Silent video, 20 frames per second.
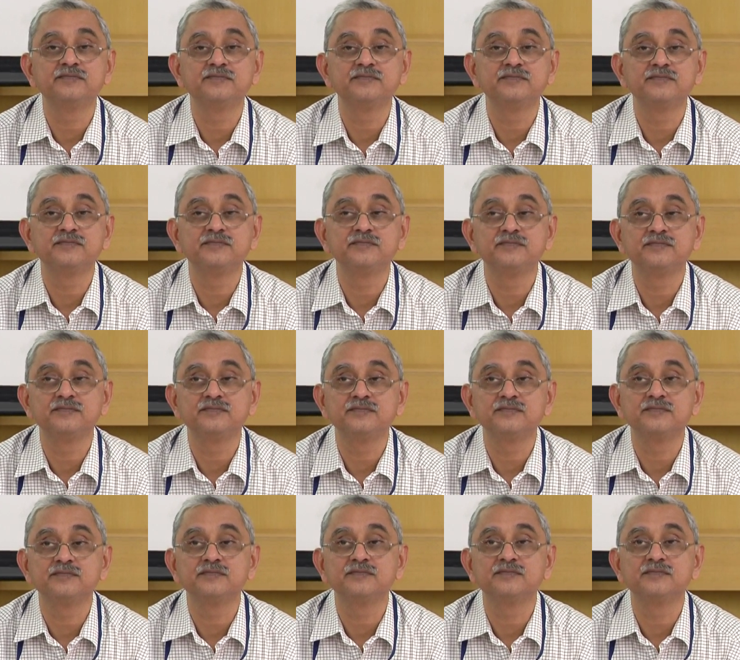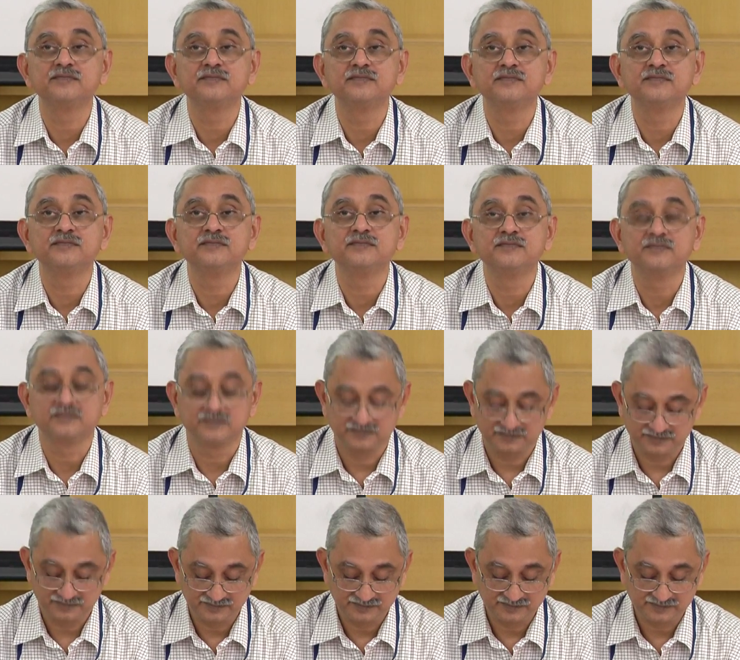
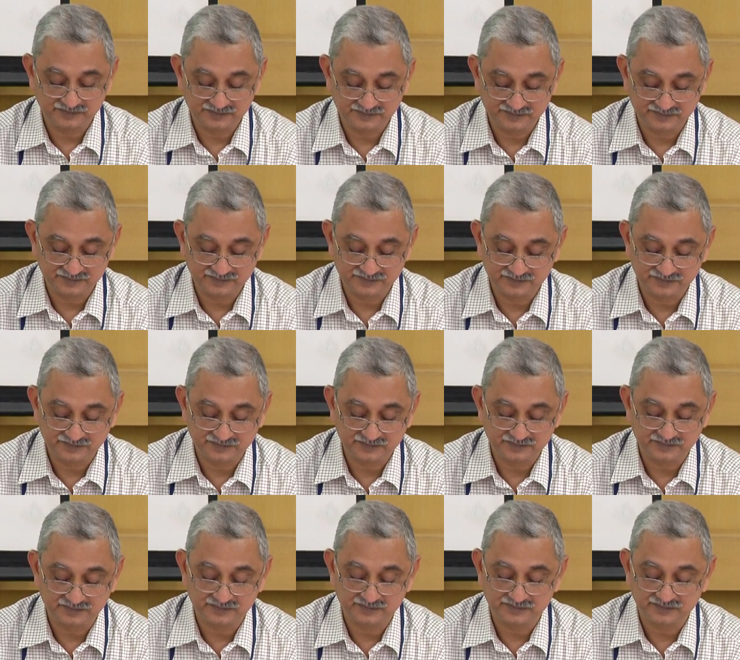[no speech]